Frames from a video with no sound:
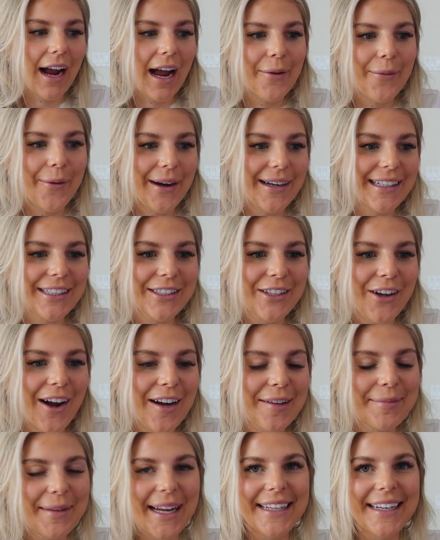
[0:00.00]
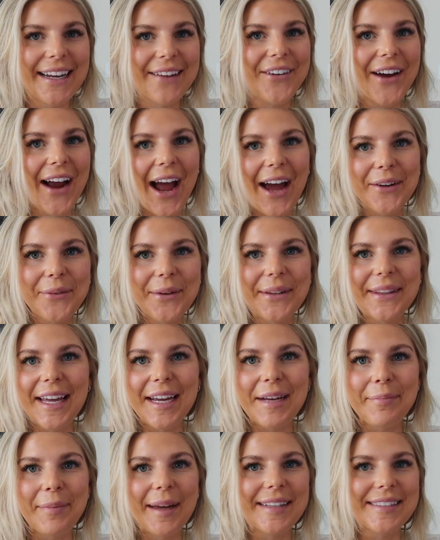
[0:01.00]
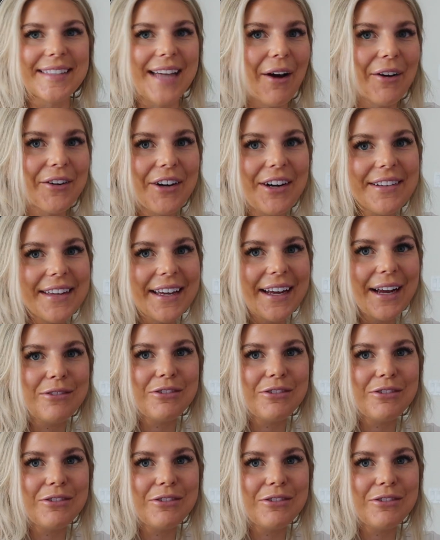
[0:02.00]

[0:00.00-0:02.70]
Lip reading: I wanted a dog, but I never had one like picked out or anything.